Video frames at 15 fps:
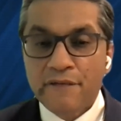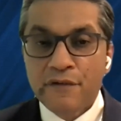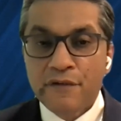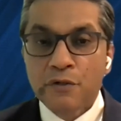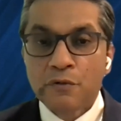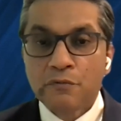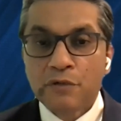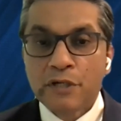If
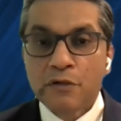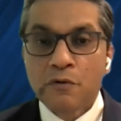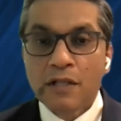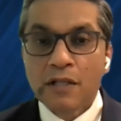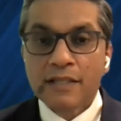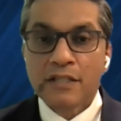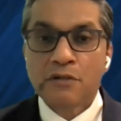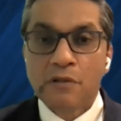you don't
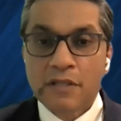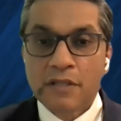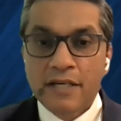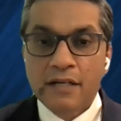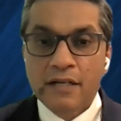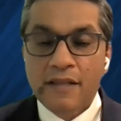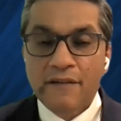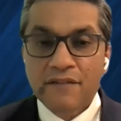recoil, then you will
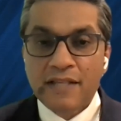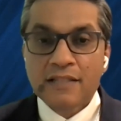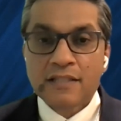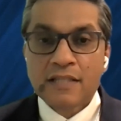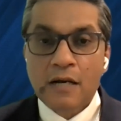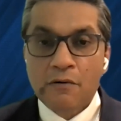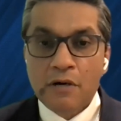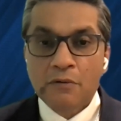need a lift.
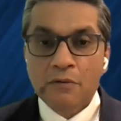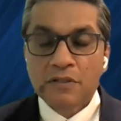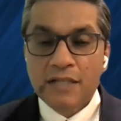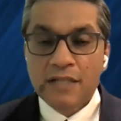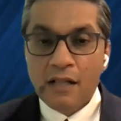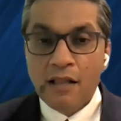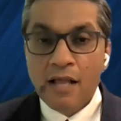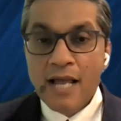That's how I would
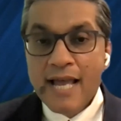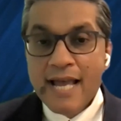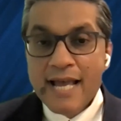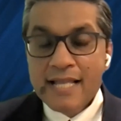tell.